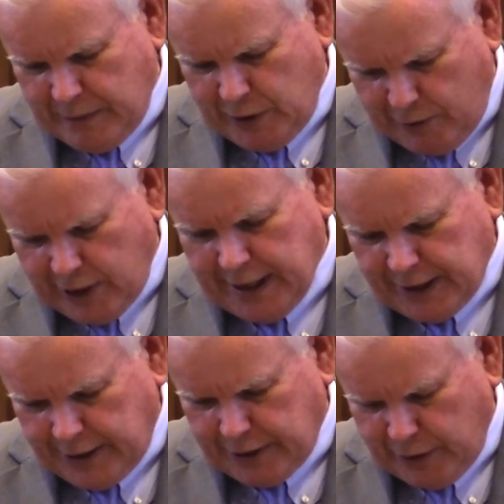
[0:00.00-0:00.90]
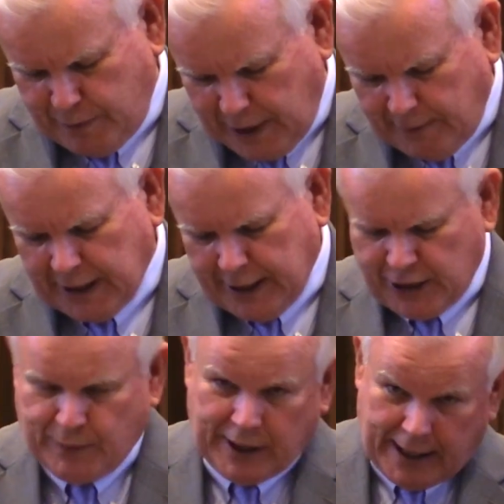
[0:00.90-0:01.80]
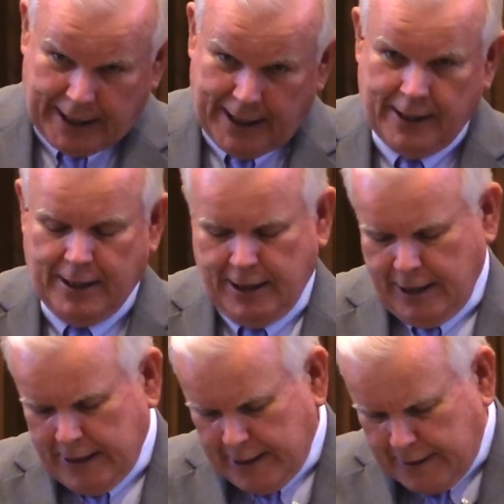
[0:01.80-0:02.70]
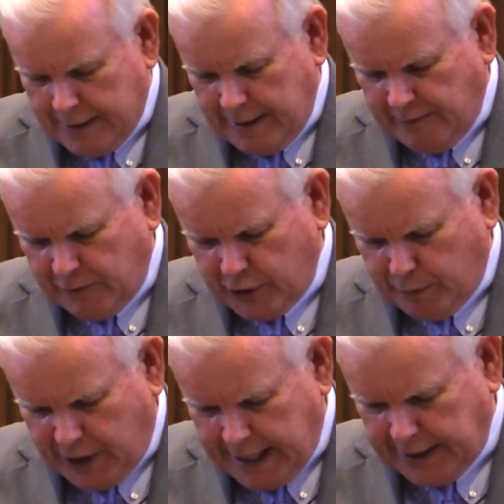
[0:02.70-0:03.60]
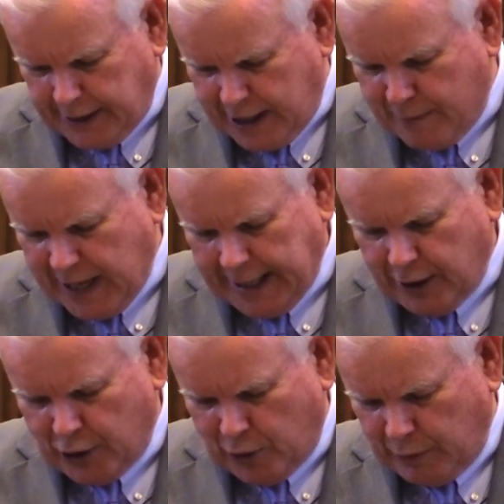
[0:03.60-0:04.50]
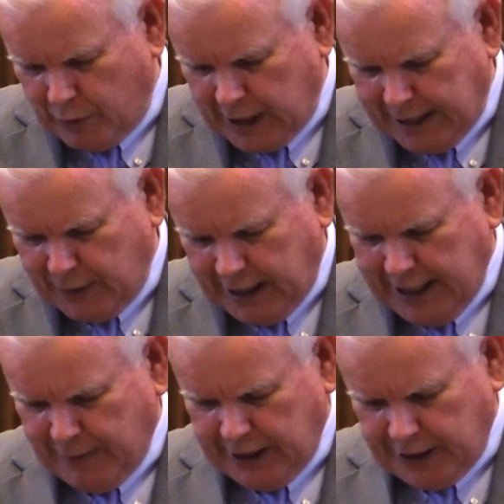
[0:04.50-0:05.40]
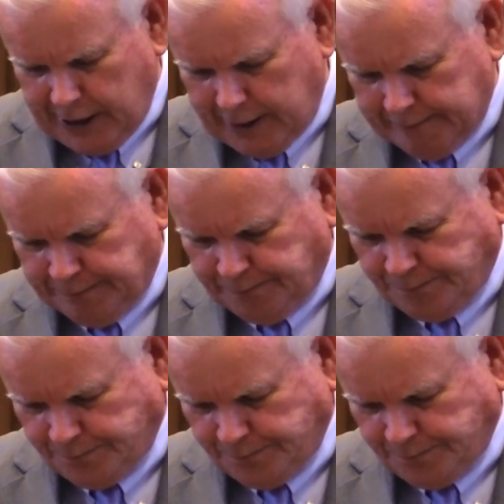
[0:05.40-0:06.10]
We were raised as Republicans, but I was proud to come back home when I became an adult.